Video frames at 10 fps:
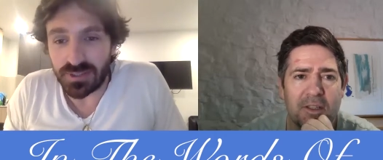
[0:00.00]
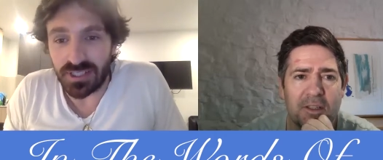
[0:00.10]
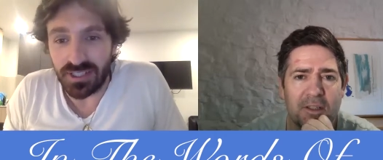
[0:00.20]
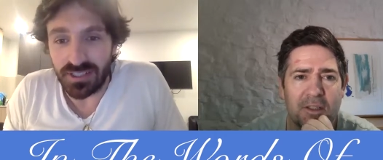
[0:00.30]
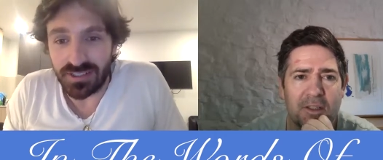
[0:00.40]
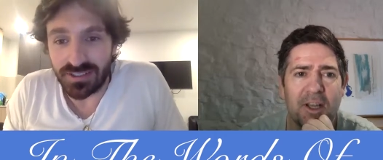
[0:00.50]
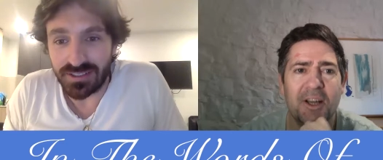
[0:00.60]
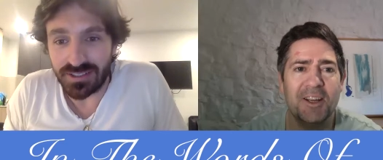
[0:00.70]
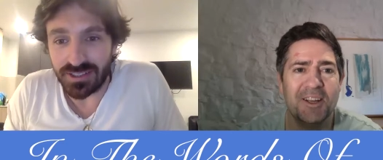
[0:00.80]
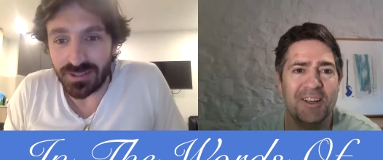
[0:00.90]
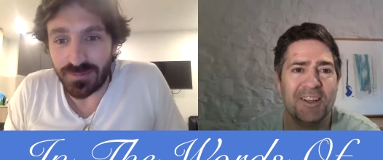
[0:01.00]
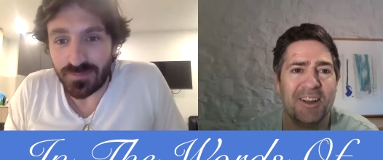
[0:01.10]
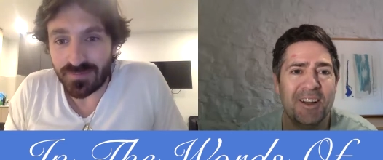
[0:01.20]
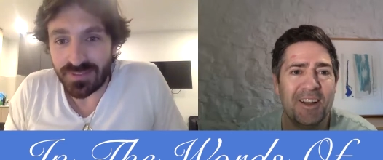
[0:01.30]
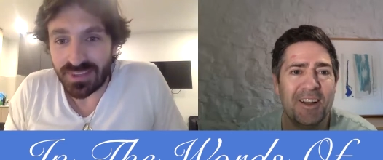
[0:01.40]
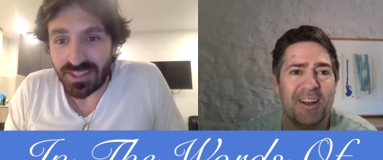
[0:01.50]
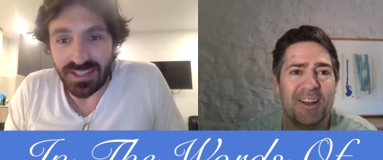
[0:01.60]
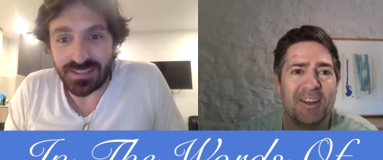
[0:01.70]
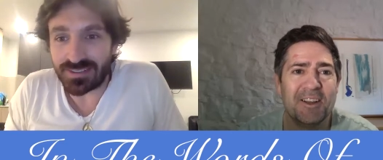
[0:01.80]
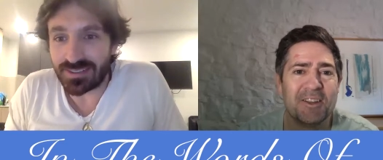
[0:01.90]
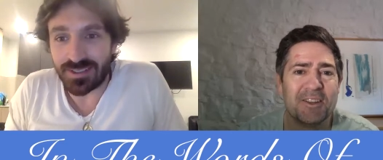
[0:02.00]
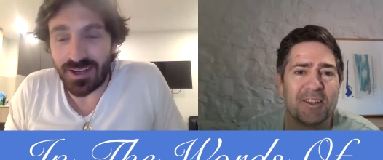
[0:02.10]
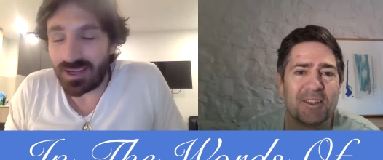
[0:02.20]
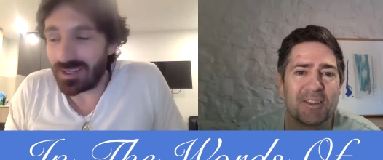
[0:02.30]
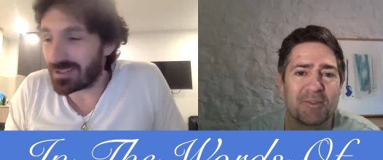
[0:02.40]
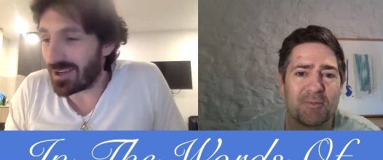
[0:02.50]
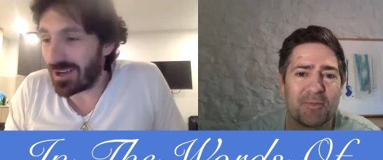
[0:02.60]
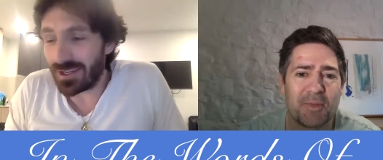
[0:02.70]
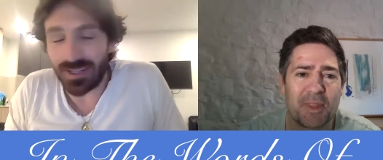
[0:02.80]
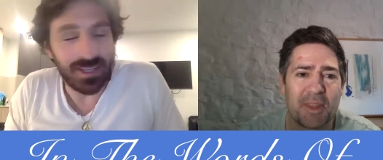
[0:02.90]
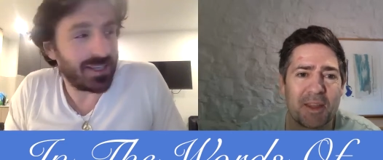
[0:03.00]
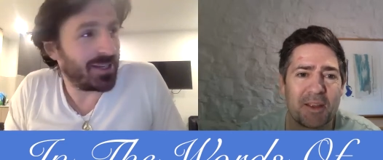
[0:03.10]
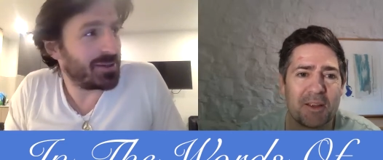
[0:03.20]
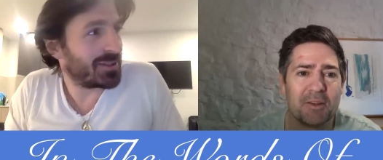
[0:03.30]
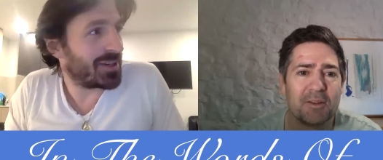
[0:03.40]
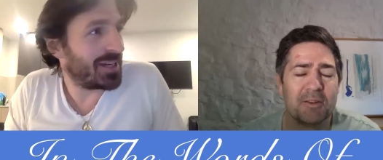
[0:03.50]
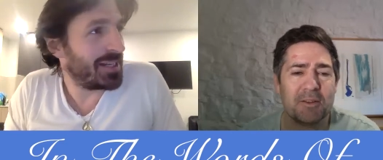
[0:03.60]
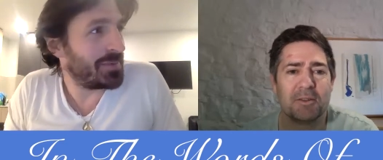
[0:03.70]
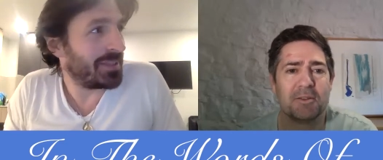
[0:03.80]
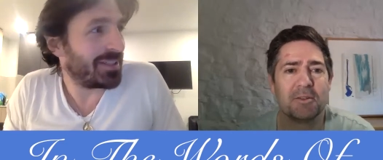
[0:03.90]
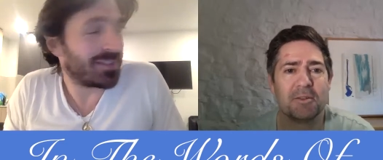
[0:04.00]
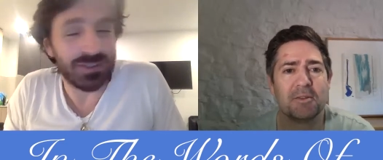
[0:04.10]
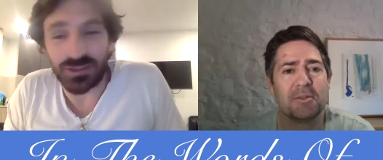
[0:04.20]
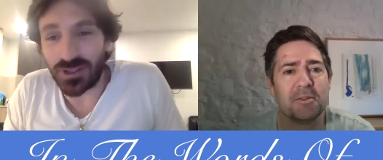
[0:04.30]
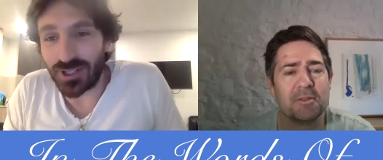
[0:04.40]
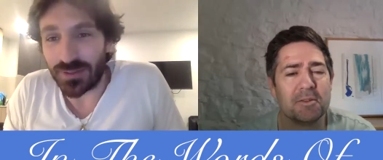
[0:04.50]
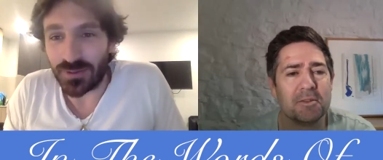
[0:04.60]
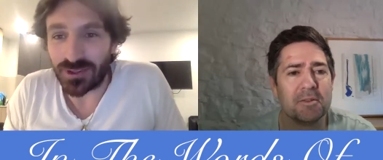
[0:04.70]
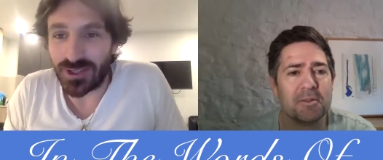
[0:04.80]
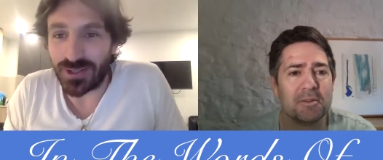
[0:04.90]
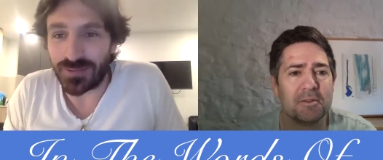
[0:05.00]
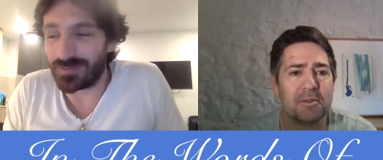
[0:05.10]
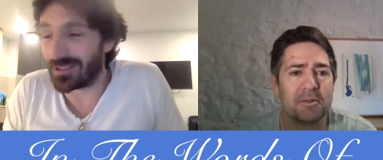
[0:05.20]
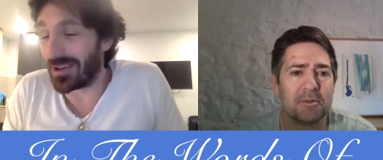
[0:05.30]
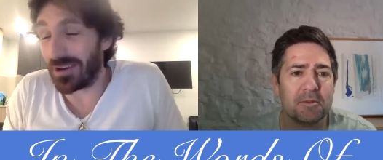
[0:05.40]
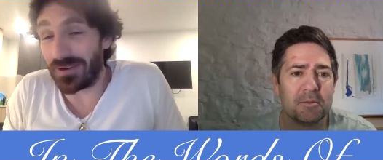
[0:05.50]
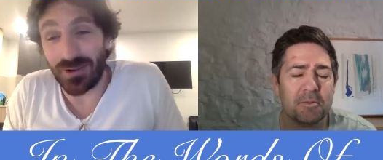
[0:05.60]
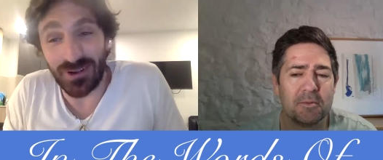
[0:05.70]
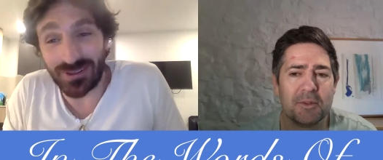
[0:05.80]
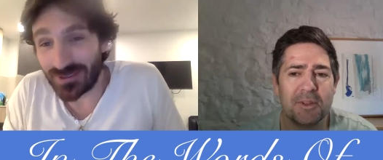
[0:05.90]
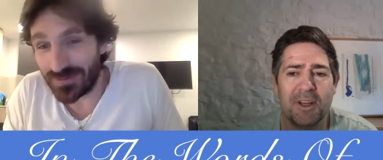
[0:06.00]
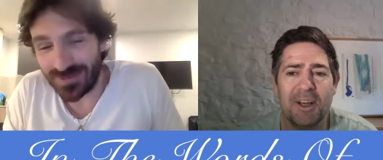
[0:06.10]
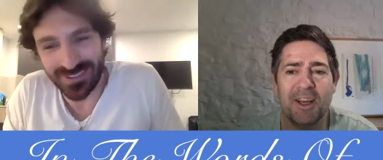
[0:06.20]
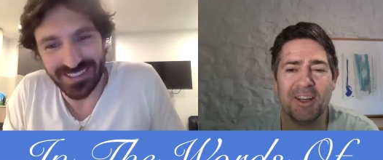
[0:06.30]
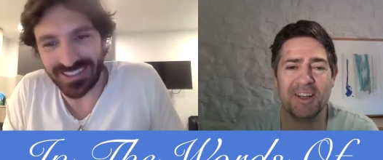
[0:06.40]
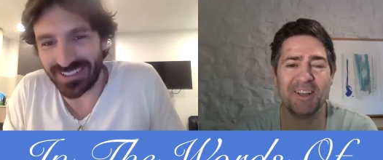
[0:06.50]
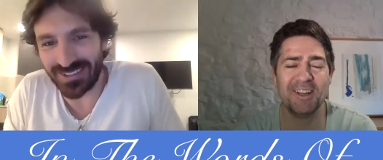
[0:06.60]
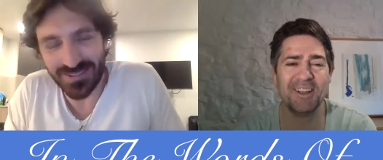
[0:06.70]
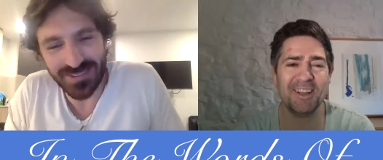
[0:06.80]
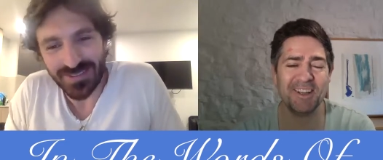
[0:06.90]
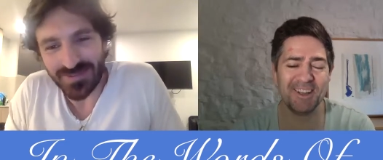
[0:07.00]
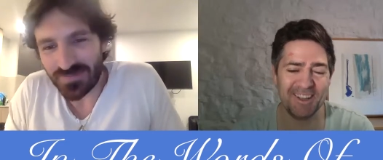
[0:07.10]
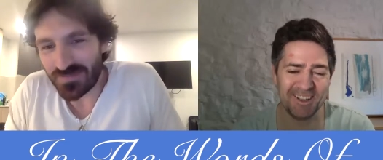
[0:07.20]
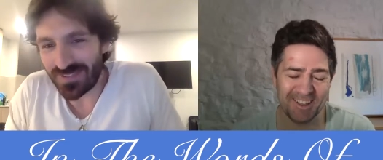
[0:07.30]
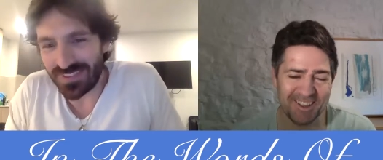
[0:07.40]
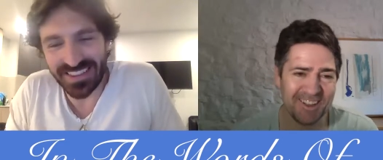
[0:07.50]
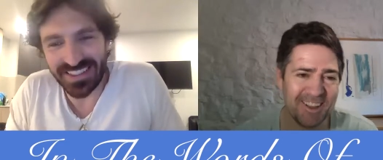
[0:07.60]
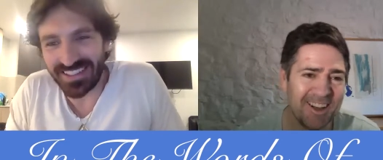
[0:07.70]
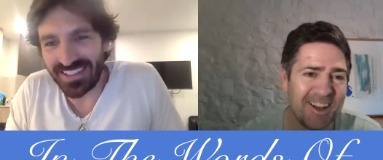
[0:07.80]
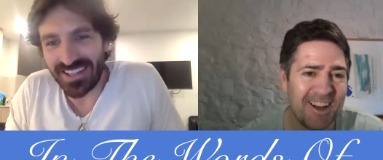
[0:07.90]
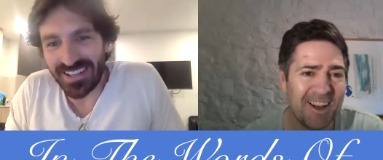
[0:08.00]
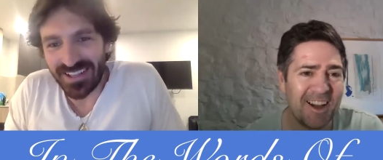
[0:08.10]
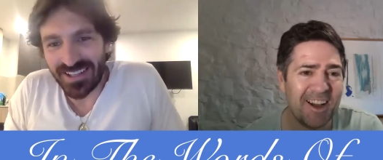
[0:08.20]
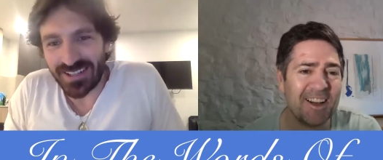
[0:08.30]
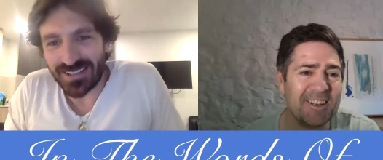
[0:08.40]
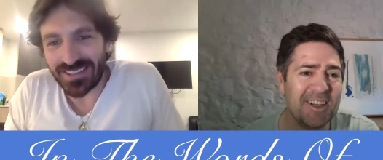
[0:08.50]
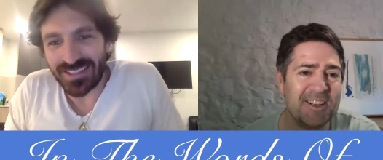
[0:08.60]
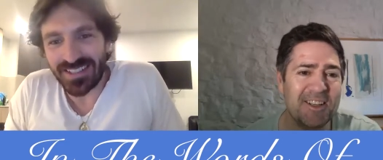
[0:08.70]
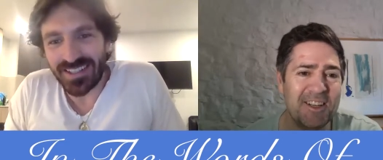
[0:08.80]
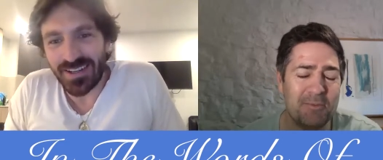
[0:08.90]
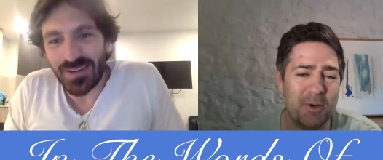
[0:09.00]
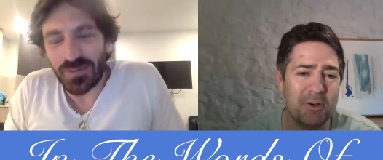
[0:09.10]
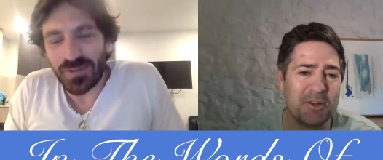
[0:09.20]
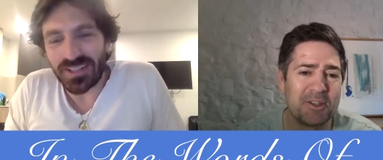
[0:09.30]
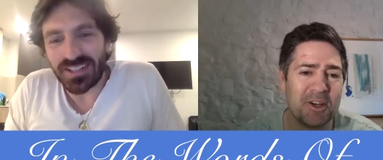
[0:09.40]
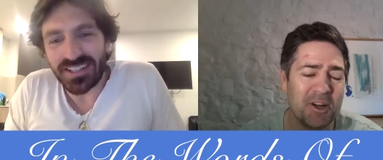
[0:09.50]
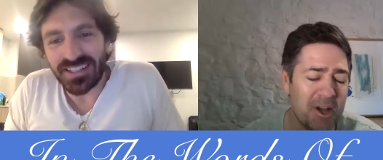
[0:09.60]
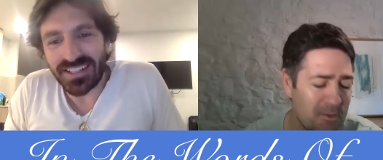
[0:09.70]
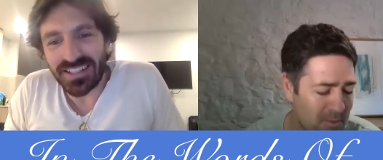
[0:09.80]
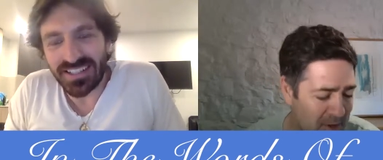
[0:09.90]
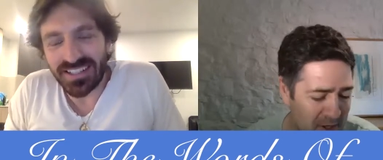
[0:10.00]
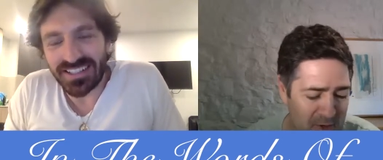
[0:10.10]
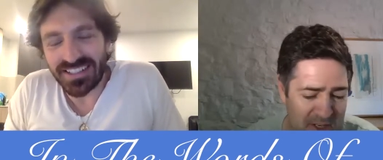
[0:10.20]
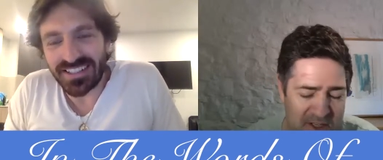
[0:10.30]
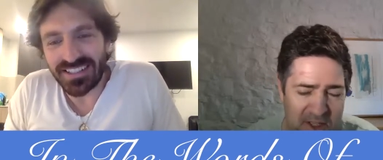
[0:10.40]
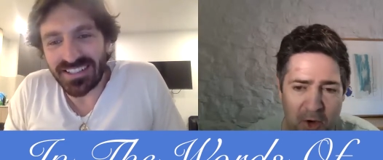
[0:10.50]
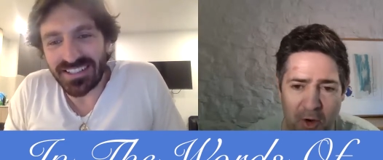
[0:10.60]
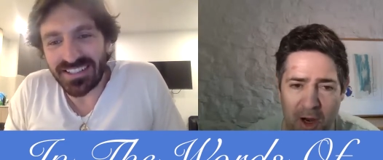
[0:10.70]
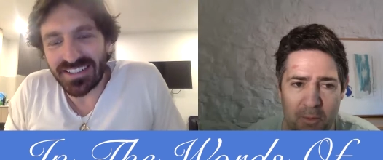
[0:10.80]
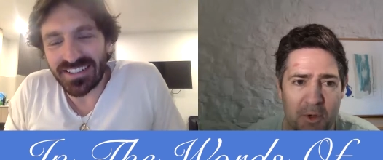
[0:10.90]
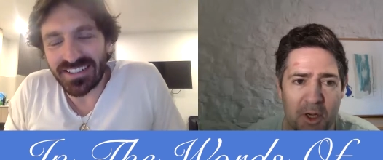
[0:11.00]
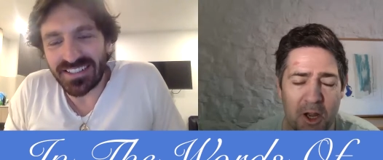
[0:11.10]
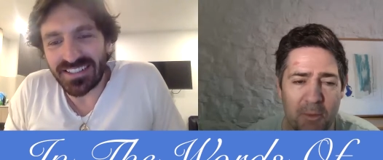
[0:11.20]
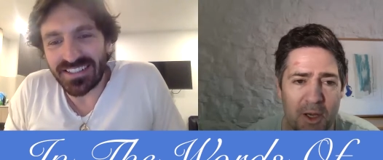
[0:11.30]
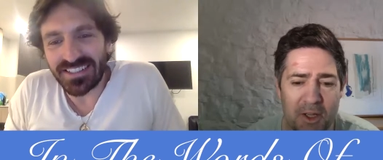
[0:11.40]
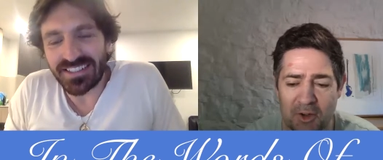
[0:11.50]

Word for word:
Speaker 1: again. You know? It's kind of it's kind of like you know it's kind of a little bit disconcerting, but it's kind of it's kind of
Speaker 2: awesome. I did see your posts on um I think it was Instagram, you know, about